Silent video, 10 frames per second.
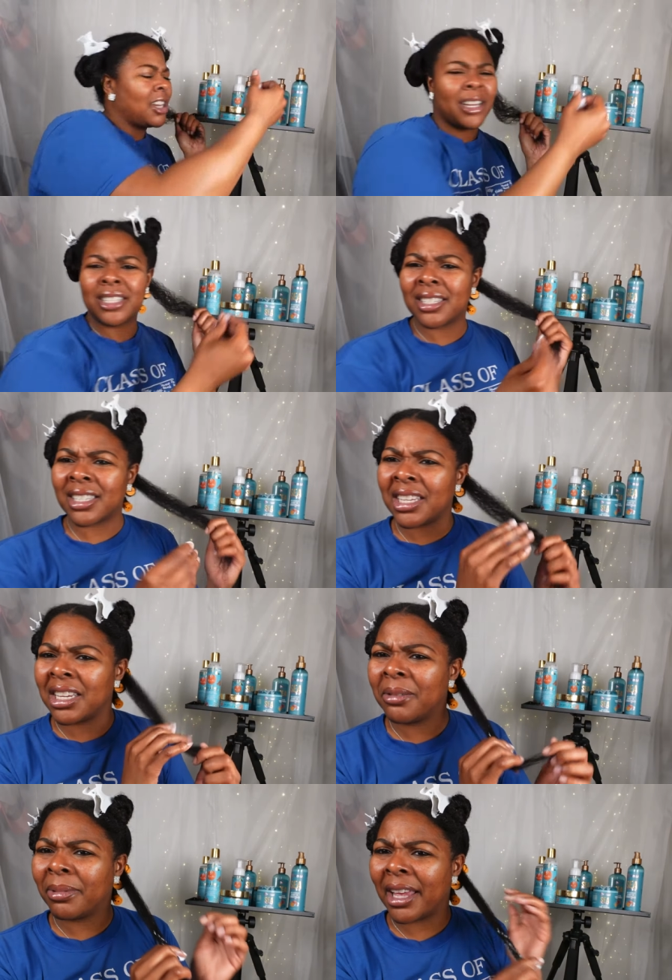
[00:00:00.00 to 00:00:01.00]
how I just
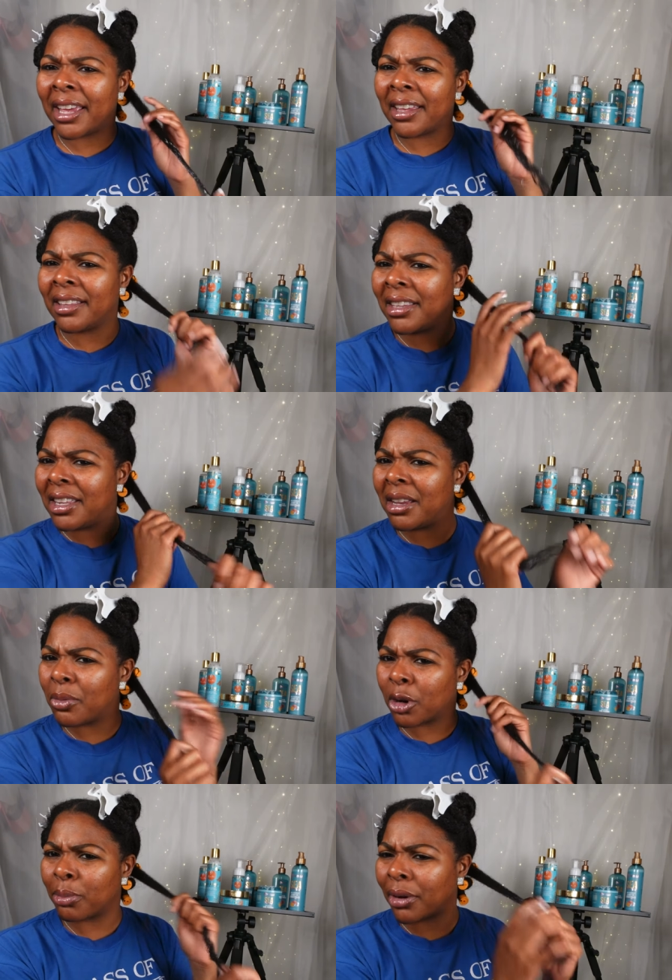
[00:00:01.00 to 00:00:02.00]
keep like needing
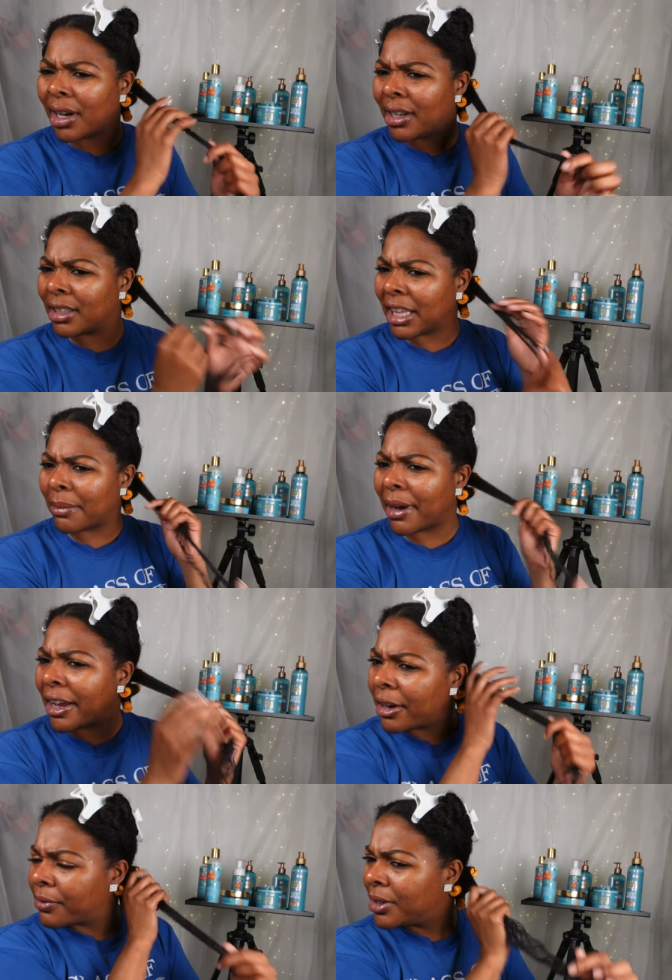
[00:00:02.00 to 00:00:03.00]
more product. Like my
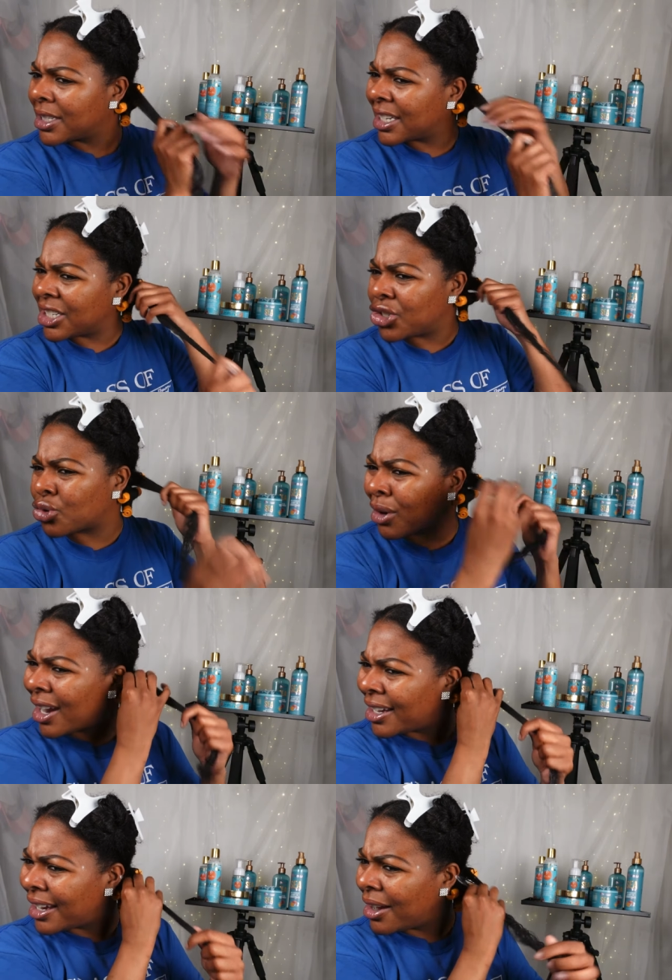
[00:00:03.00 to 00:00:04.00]
hair feels like it's
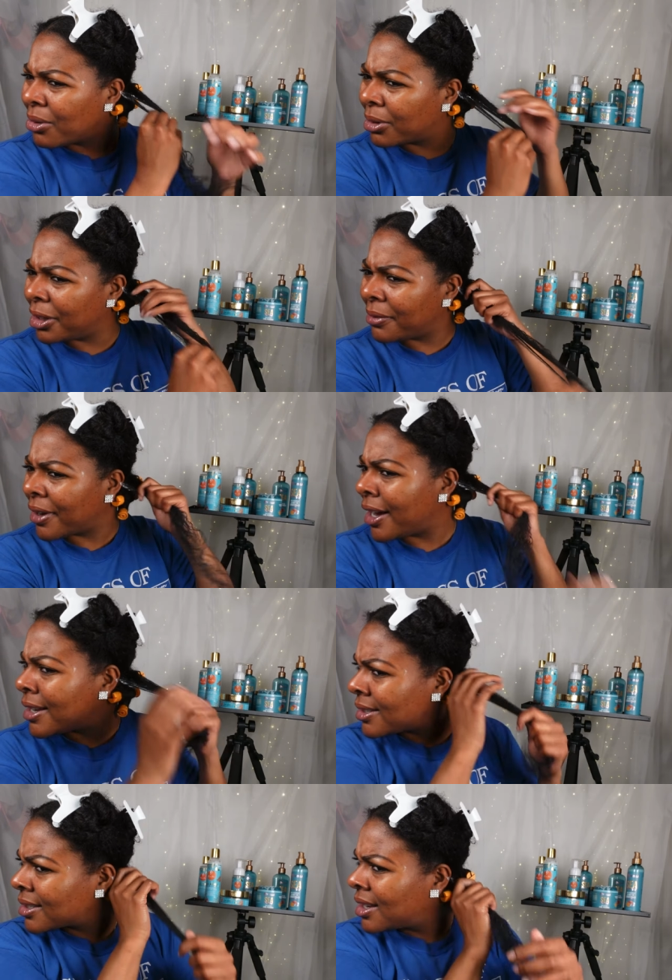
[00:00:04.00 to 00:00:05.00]
drying out really
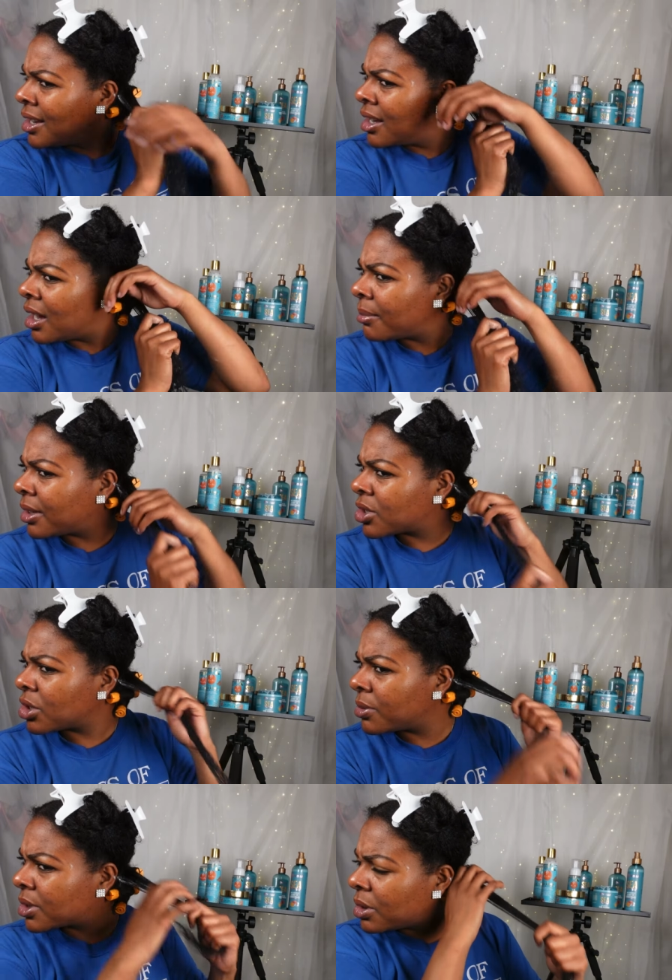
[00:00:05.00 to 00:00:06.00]
fast. I'm not
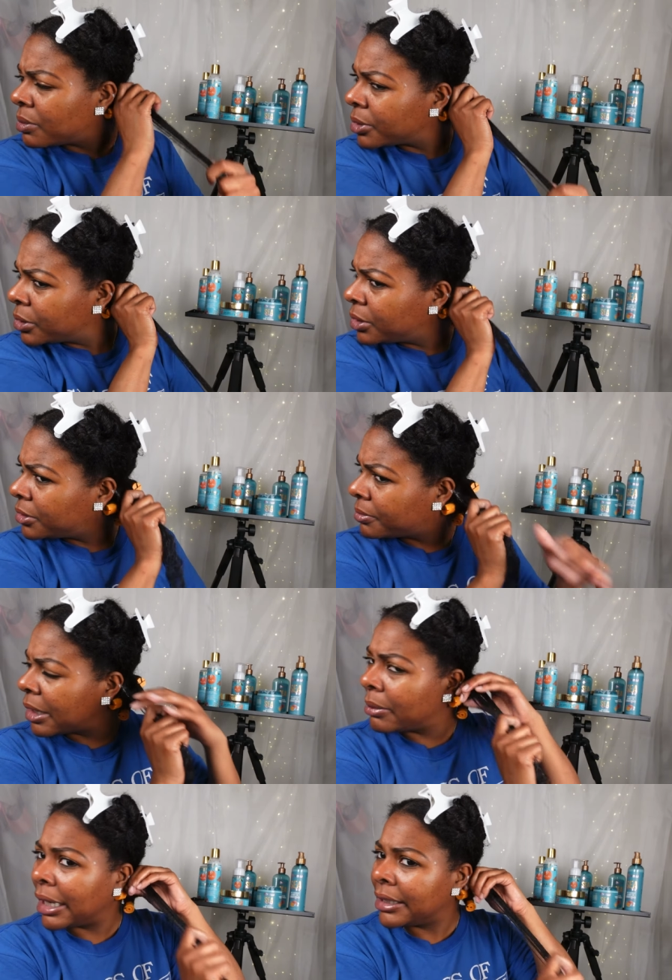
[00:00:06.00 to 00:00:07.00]
sure what's going on. I
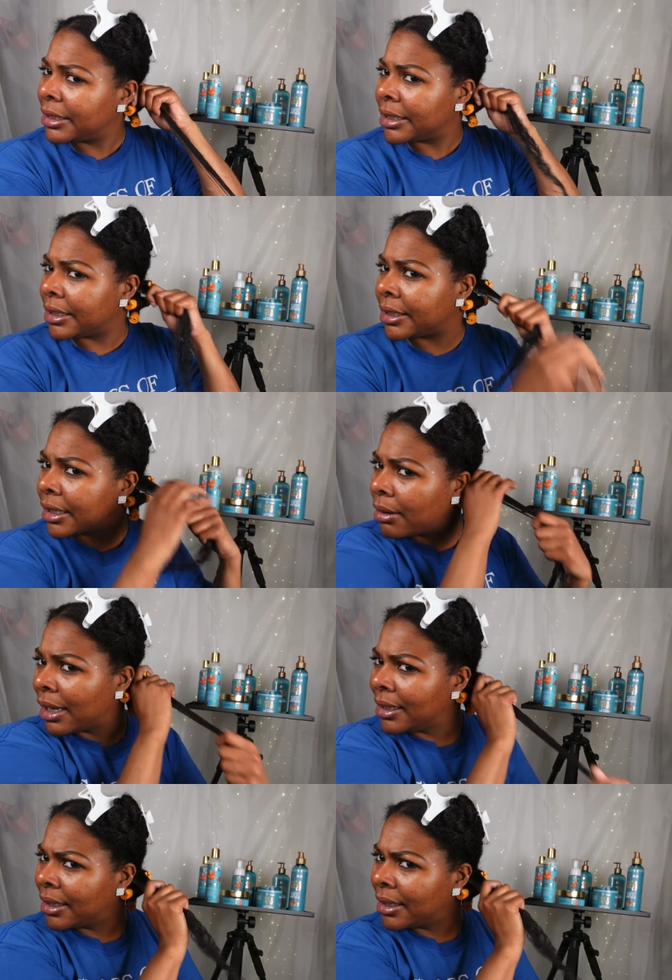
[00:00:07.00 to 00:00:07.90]
don't like that. I don't like